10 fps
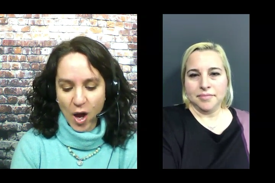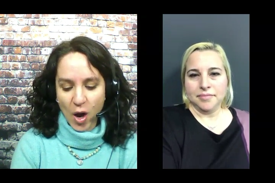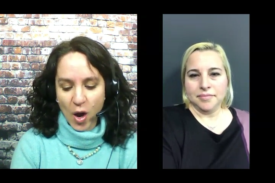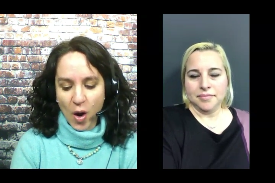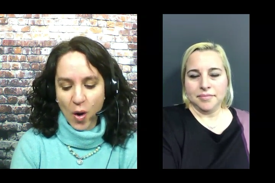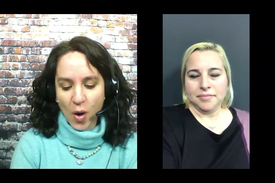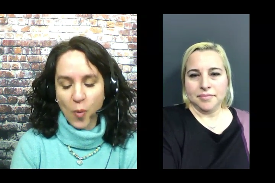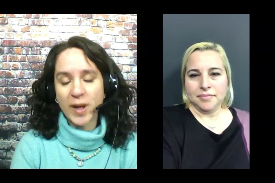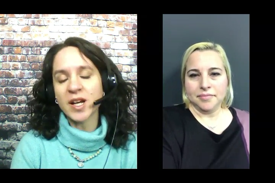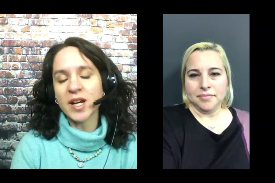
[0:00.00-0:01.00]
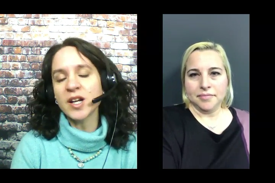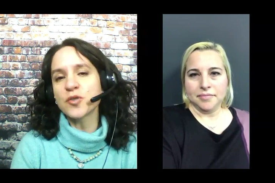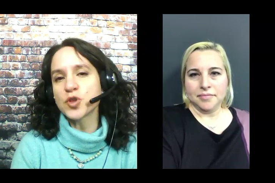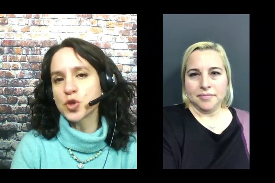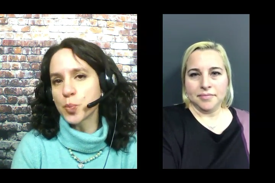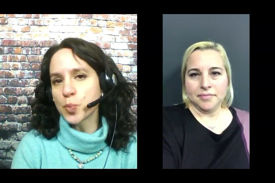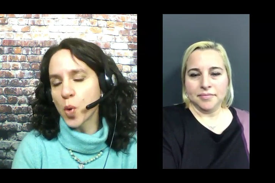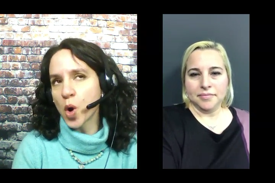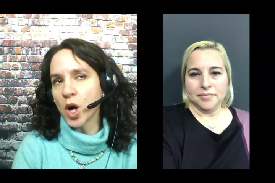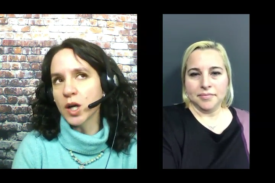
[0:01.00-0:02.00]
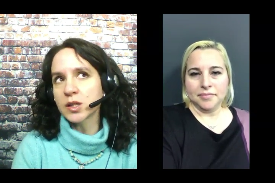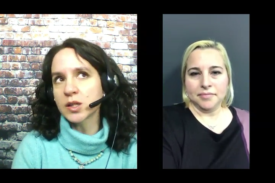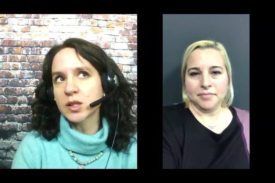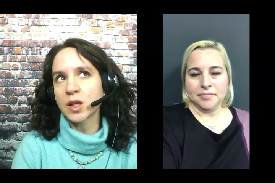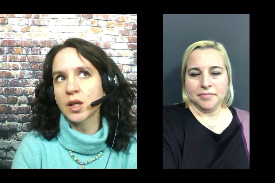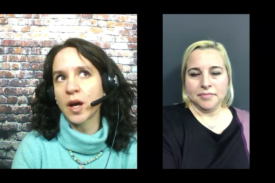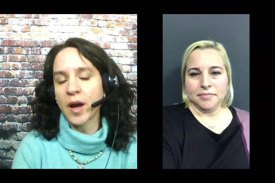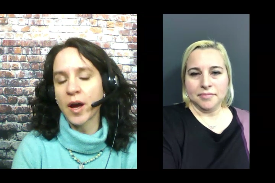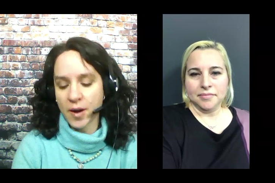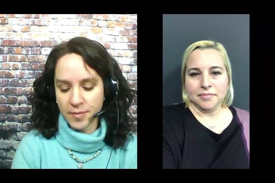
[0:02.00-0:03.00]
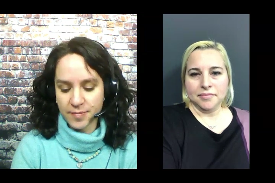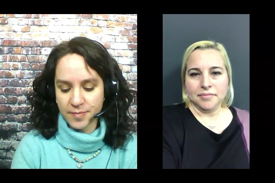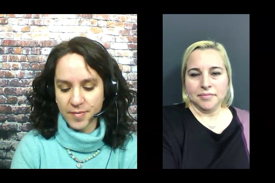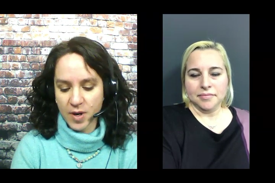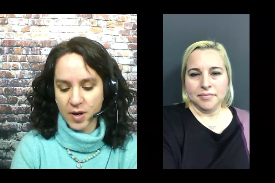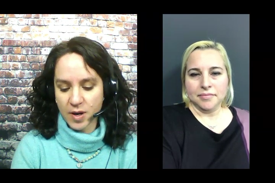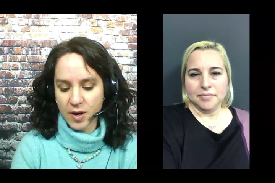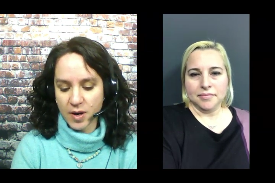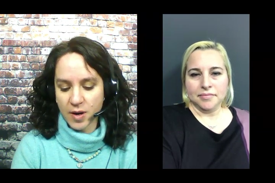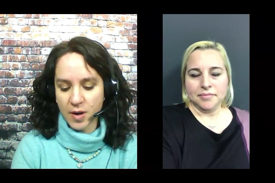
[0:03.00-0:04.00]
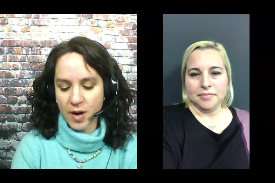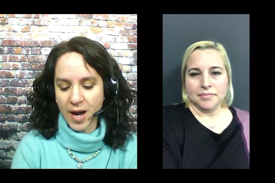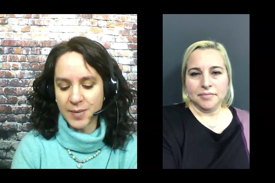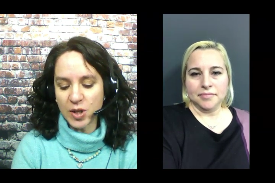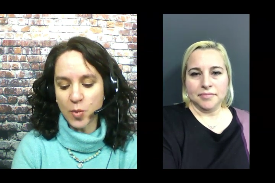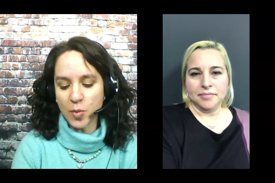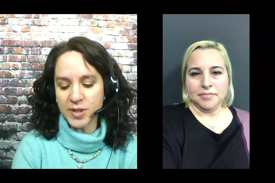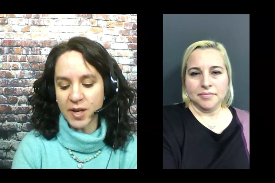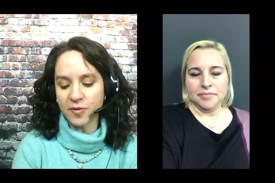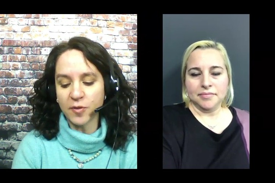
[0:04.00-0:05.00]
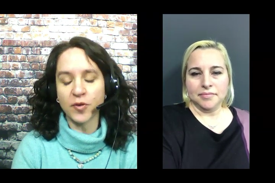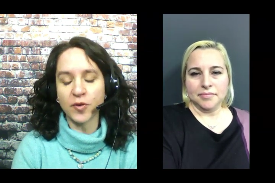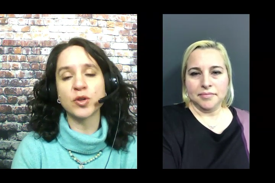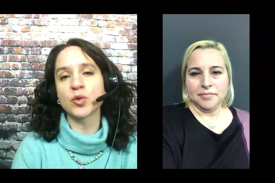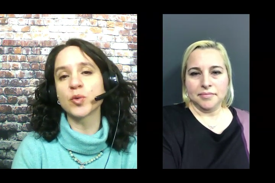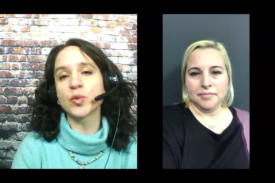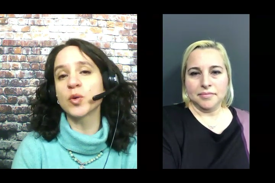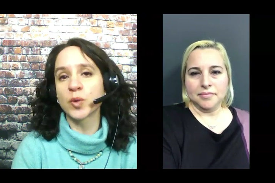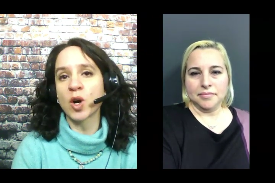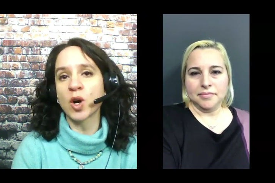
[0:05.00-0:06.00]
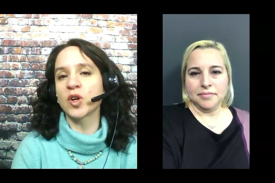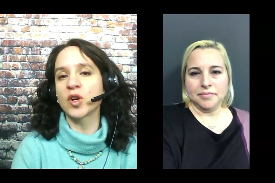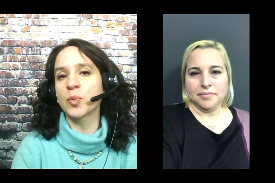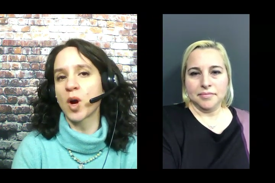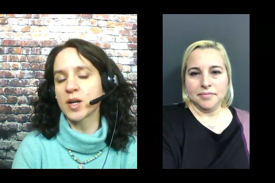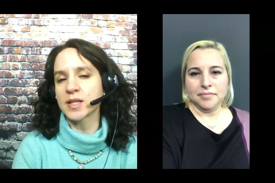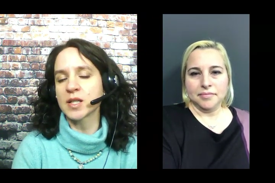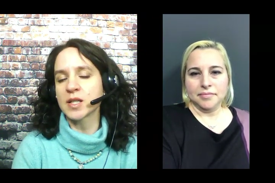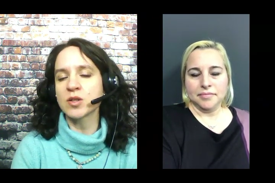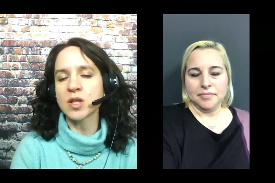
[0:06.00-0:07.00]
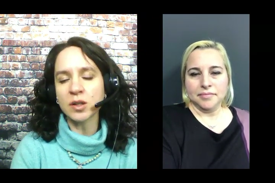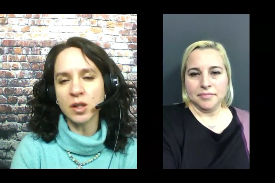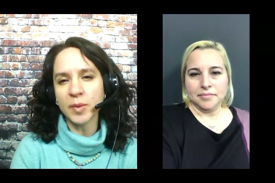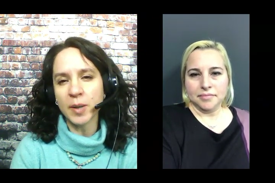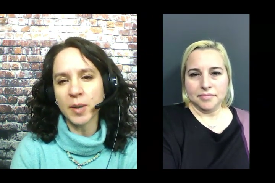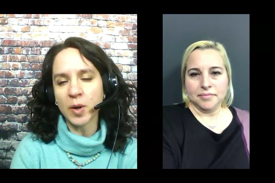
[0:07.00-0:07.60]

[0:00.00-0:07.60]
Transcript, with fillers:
Speaker 1: What kind of support uh, had been the most helpful for you in your re recovery process? You talked a little bit about that,